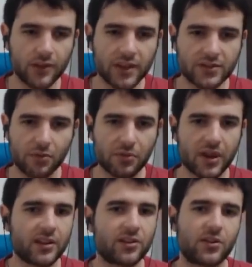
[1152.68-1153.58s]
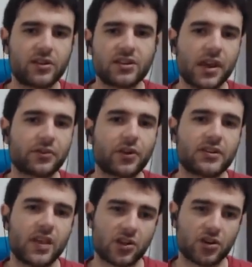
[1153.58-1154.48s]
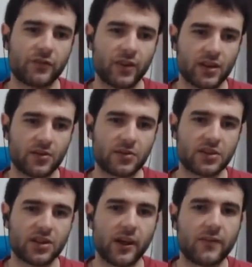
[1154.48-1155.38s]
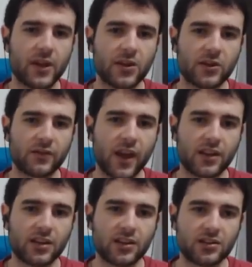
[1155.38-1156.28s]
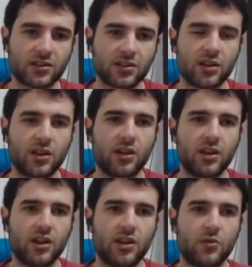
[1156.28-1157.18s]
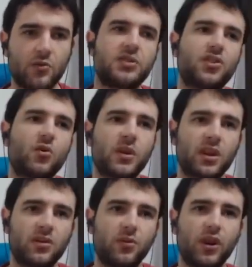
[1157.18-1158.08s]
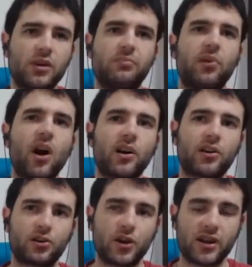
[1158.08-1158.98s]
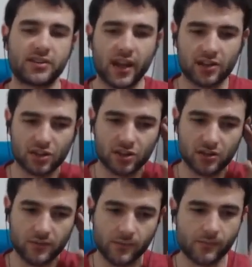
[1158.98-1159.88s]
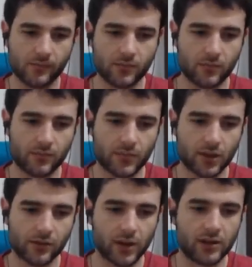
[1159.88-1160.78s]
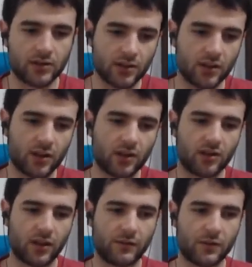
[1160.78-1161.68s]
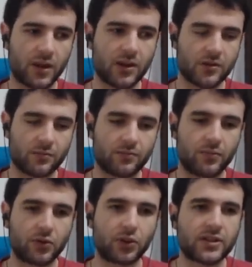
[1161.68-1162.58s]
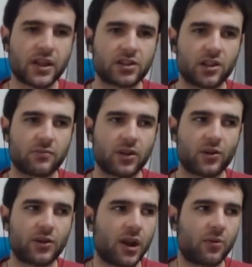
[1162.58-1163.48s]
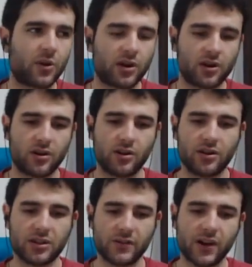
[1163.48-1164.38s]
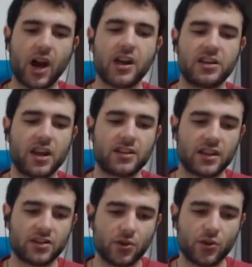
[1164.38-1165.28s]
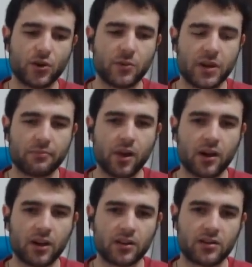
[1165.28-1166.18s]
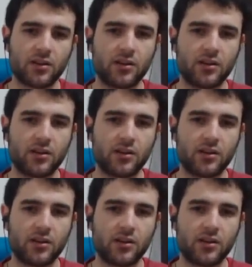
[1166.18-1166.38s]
that's where we get into the decentralized nature of it, which is kind of the other advantage, which is nobody can really block your transaction, right? If you make a transaction on the Bitcoin network, there's a very high chance it gets through and nobody can block it.